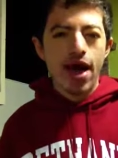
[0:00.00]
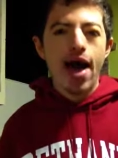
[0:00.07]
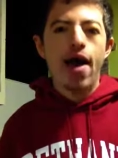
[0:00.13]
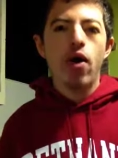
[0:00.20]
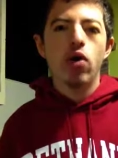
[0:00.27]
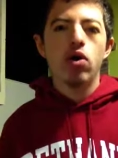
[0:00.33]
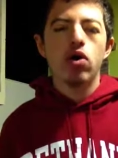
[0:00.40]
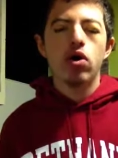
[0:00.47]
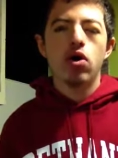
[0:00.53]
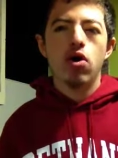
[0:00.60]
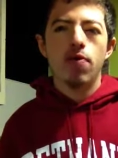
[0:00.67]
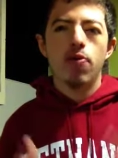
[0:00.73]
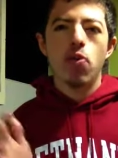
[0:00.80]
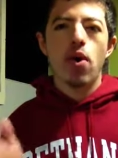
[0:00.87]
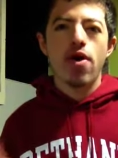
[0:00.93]
out
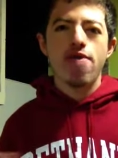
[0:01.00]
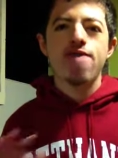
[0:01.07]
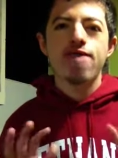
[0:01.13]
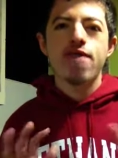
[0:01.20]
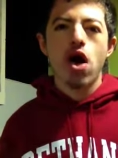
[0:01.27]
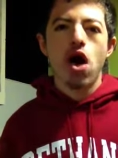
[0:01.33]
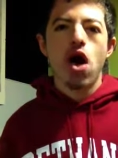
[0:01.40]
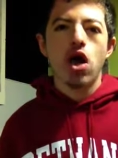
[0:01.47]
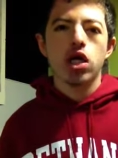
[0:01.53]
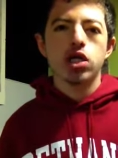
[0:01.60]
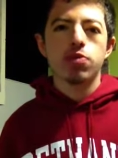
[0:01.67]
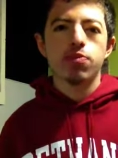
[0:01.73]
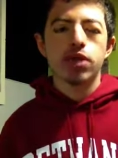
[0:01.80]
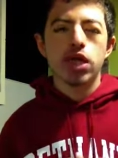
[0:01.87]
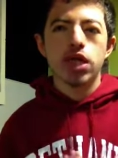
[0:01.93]
of the way
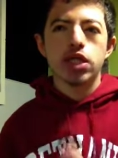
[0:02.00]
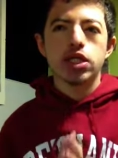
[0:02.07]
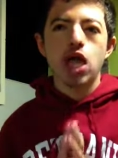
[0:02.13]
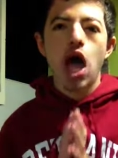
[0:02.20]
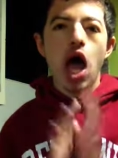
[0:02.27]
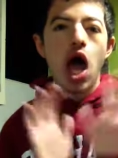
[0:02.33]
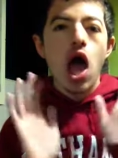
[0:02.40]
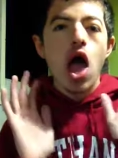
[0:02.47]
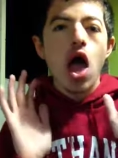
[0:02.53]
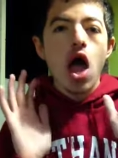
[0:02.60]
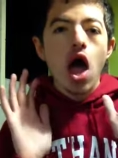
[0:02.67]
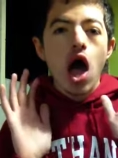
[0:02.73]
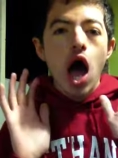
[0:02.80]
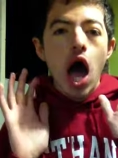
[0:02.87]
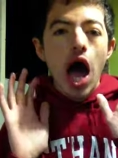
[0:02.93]
first because
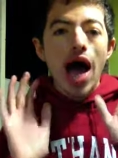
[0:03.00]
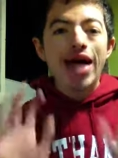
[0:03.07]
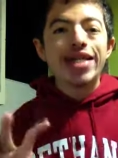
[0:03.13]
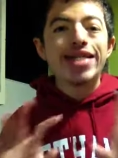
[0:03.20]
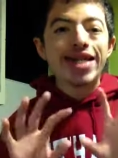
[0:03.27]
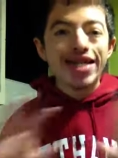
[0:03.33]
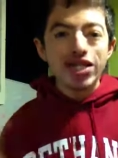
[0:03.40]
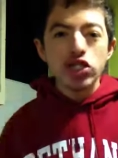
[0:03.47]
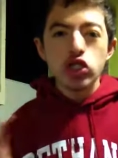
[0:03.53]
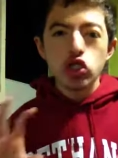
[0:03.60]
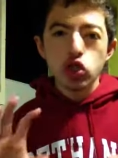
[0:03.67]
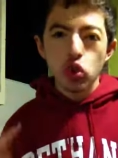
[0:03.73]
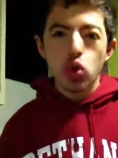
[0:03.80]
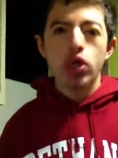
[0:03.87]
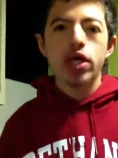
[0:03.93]
I did
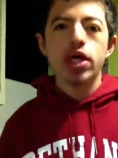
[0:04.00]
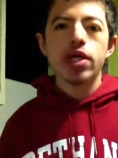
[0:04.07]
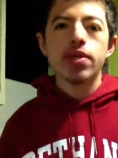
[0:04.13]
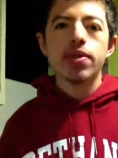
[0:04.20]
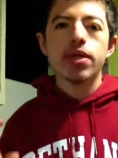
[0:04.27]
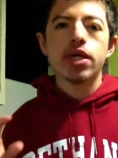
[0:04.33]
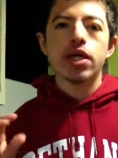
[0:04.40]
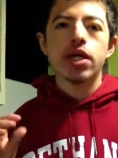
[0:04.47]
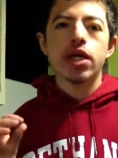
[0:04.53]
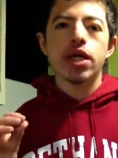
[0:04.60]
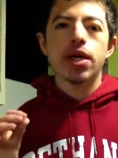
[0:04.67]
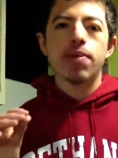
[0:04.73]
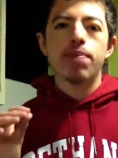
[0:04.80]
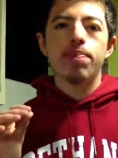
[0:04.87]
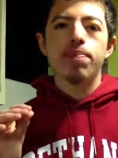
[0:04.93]
enjoy
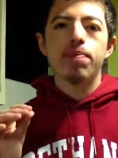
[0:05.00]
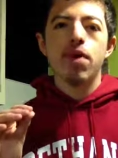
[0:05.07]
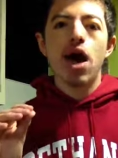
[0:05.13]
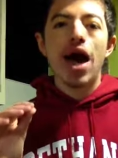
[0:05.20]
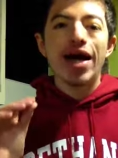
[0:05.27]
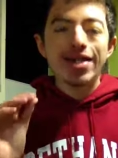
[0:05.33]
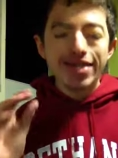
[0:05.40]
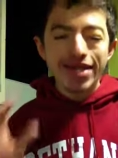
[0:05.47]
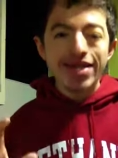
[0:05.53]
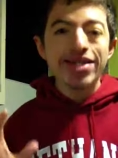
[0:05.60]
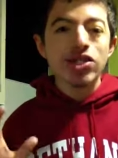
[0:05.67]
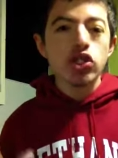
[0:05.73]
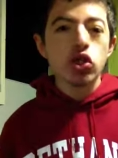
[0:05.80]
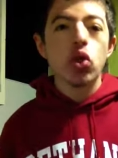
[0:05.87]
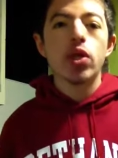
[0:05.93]
the I did
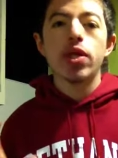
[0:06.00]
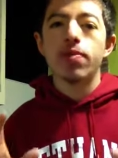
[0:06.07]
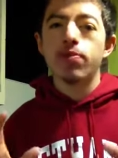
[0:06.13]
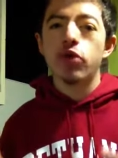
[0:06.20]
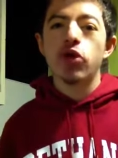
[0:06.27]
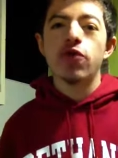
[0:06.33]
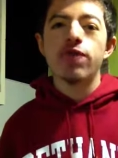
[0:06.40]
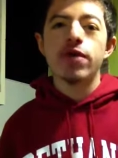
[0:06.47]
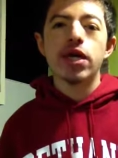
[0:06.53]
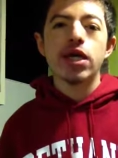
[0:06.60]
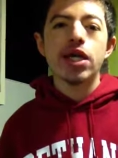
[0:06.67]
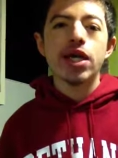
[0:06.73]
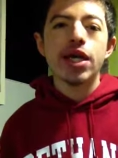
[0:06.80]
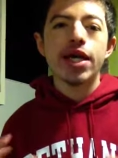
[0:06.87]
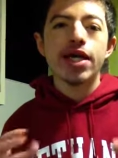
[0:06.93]
enjoy the
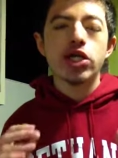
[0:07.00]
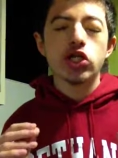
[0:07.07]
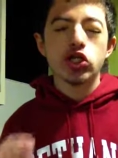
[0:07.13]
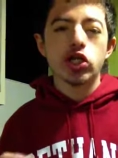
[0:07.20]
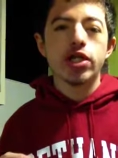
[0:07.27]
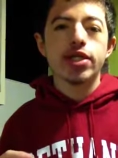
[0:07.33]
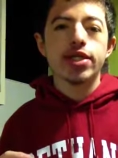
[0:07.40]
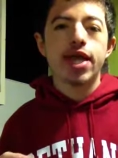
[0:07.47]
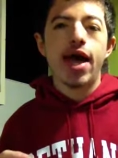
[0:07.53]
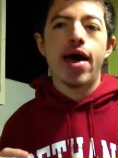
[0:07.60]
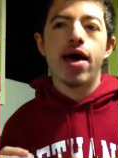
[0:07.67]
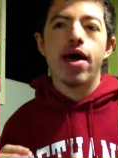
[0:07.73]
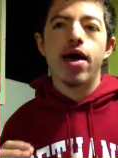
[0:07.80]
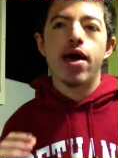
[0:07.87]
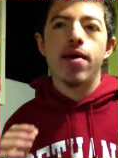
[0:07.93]
movie. It's just
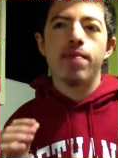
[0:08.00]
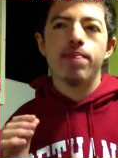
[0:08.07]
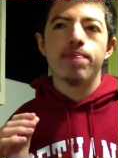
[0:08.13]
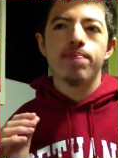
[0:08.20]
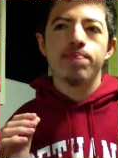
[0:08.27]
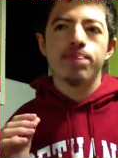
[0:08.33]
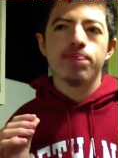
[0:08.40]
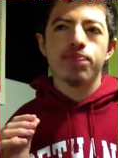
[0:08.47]
that um,